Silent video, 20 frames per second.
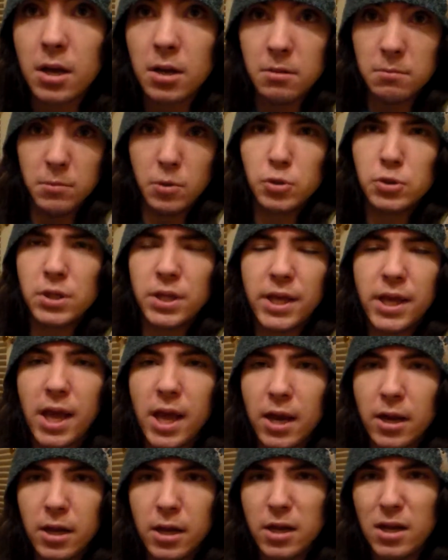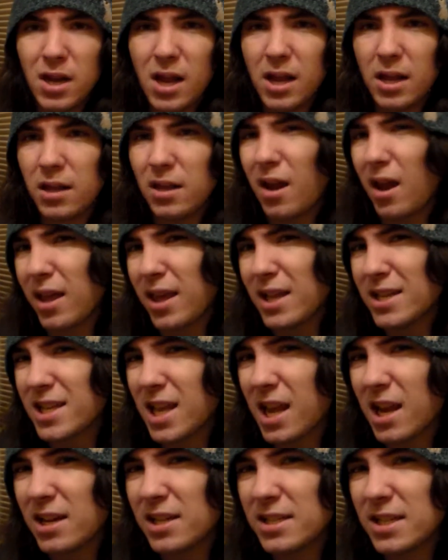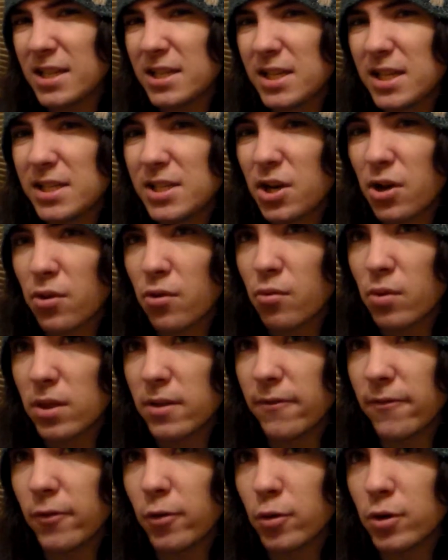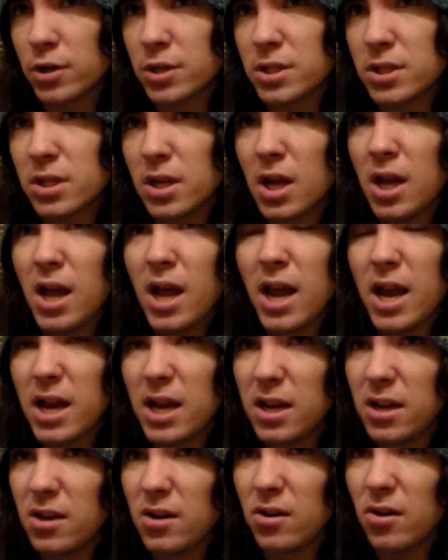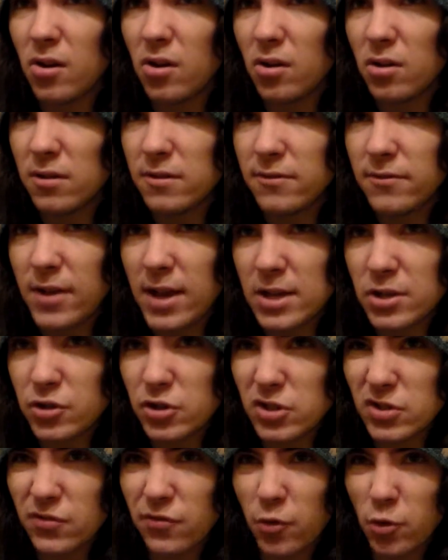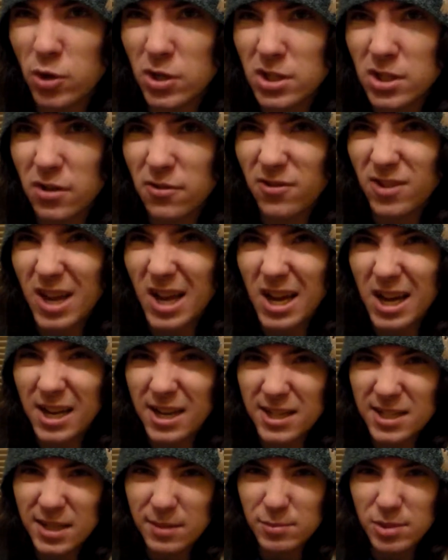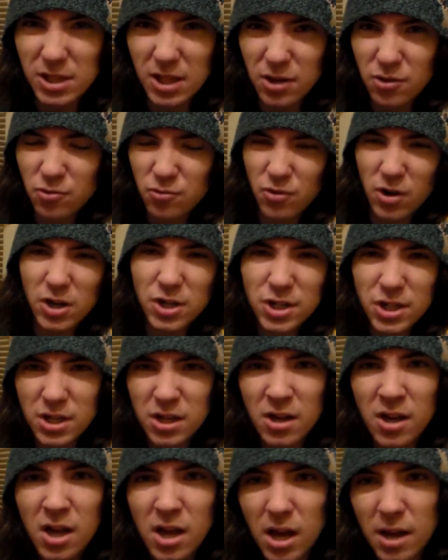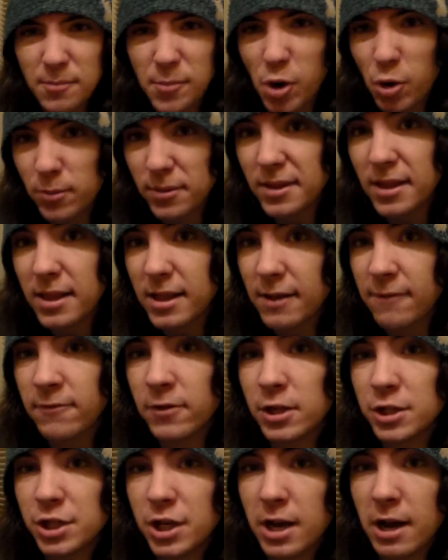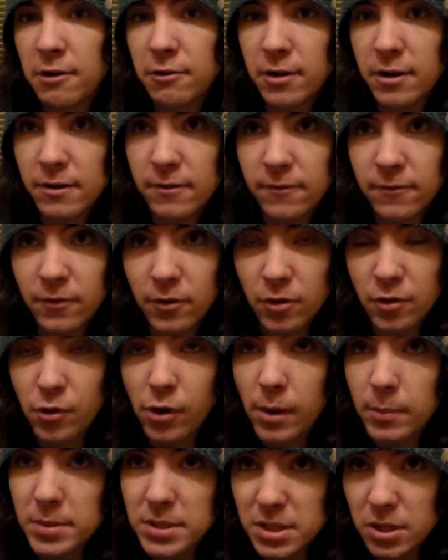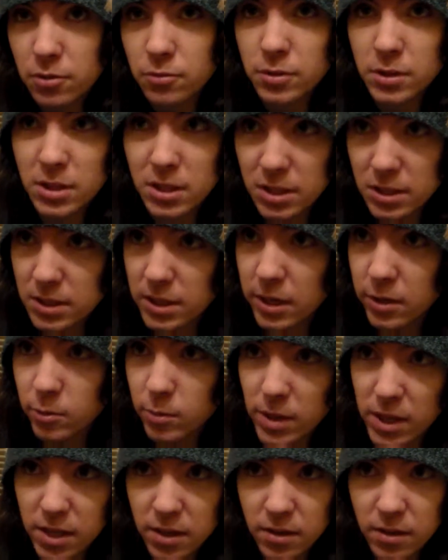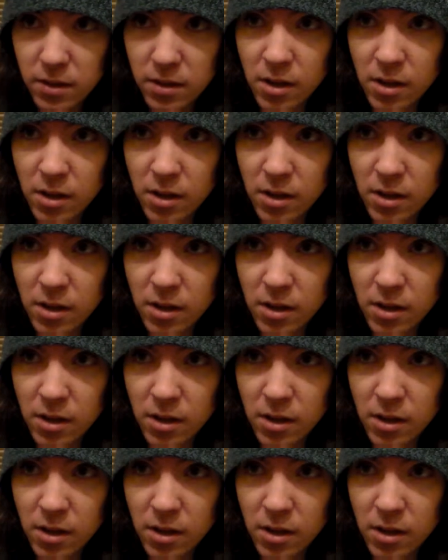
mostly Kanan, and I guess they kind of sense each other with the Force, and all of Ezra's Force stuff kind of seems a little rushed. I'm hoping that they flesh it out in further episodes, because that'll be